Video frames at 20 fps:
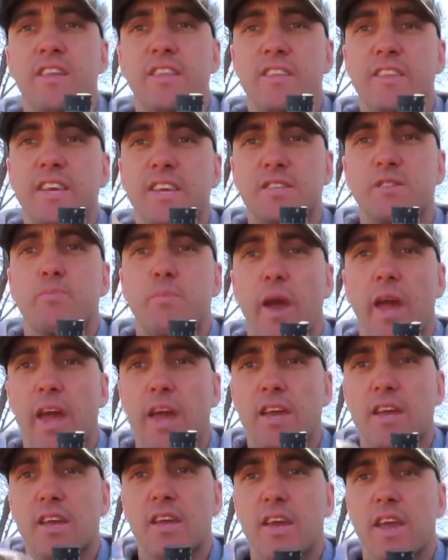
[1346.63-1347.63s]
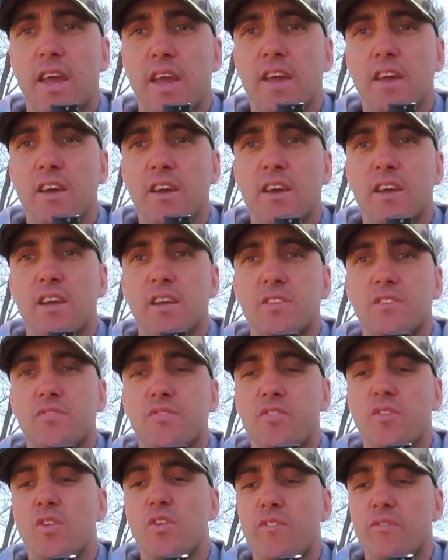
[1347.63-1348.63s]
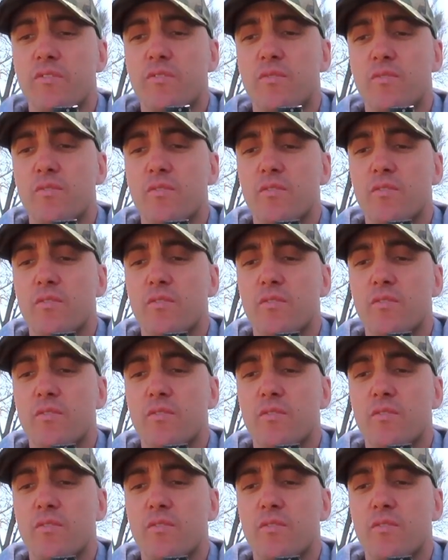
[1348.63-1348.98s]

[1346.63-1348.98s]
this bag. Yeah, it's full of